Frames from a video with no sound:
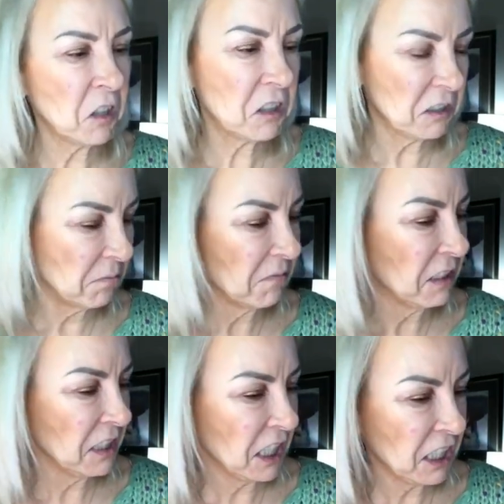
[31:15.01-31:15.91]
Not gonna
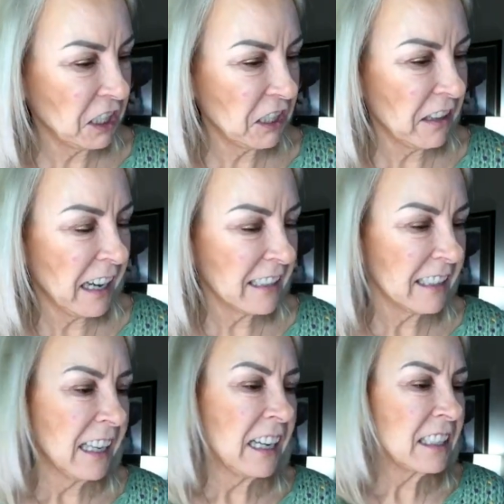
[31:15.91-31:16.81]
get into
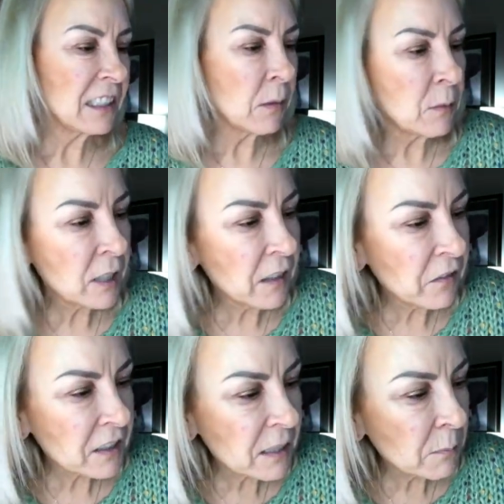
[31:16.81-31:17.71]
that. So I'm
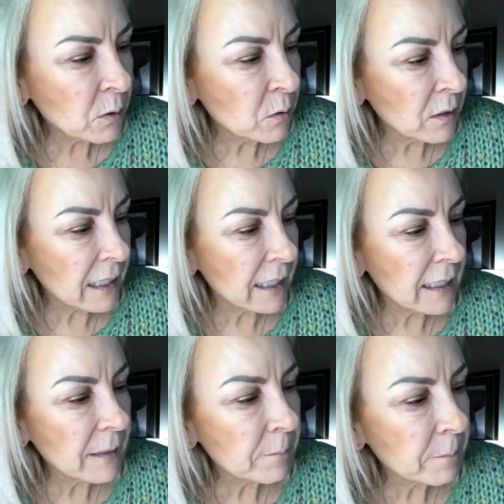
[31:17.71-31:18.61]
looking for
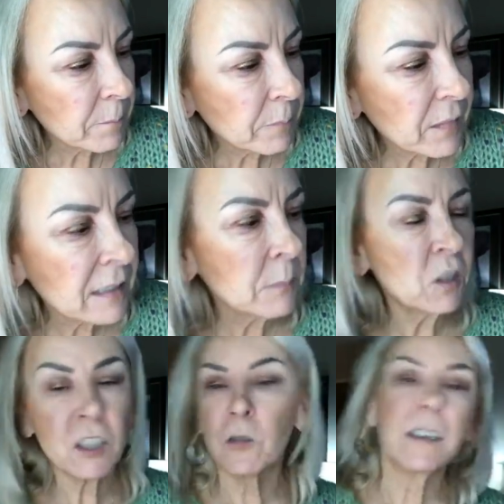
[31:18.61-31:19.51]
spoolie because
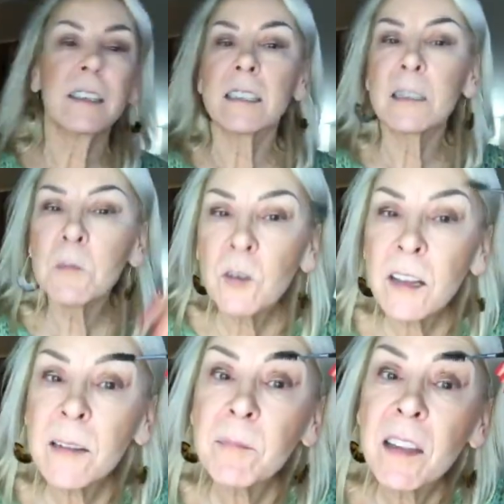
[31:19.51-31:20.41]
I'm just going to
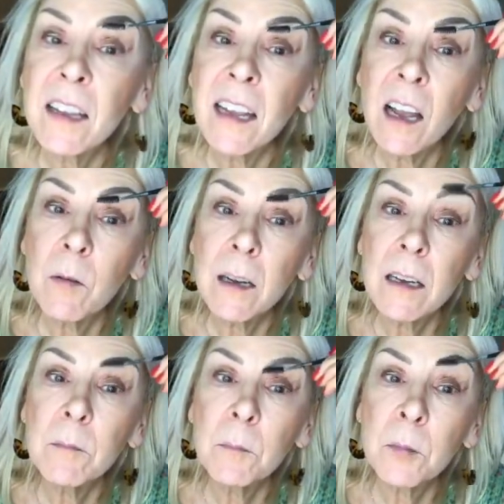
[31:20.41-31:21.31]
smooth it and
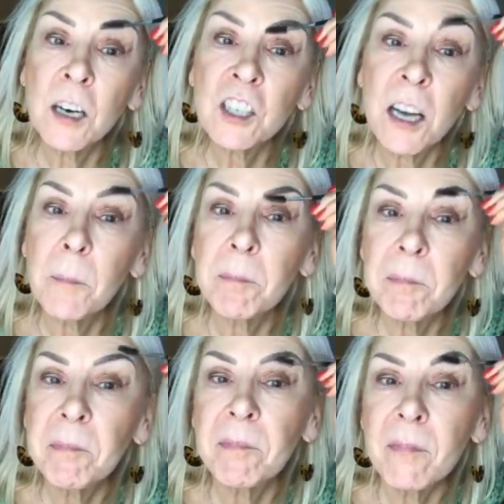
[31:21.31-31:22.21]
we brush up.
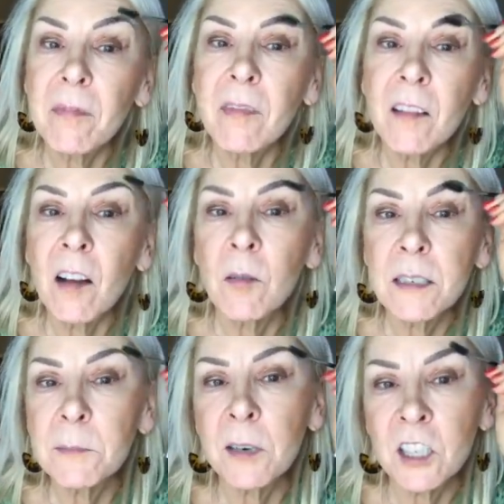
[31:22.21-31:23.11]

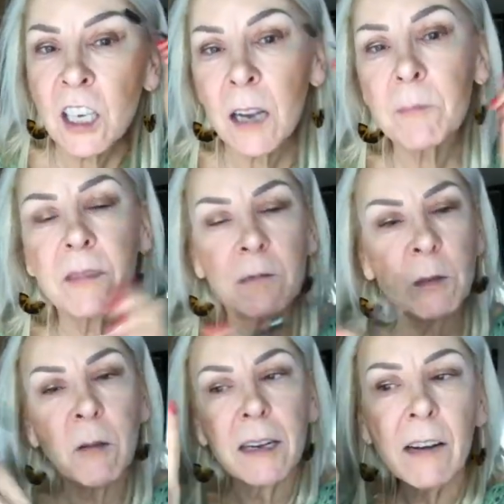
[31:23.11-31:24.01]
Always brush up.
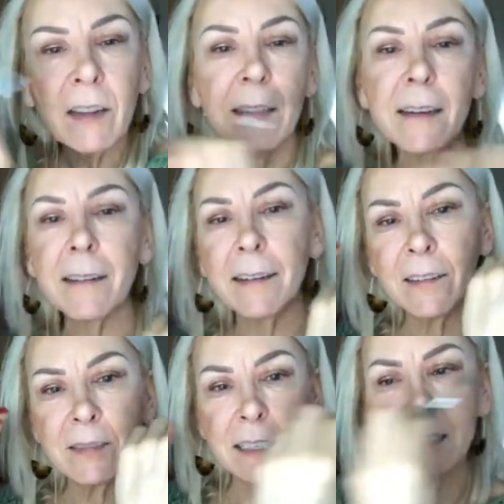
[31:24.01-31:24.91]
We want everything
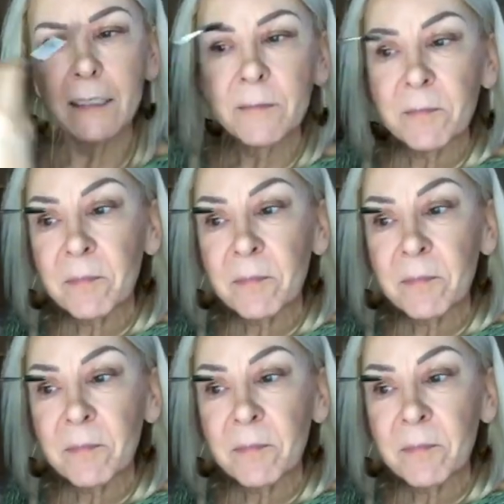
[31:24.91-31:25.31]
lifted.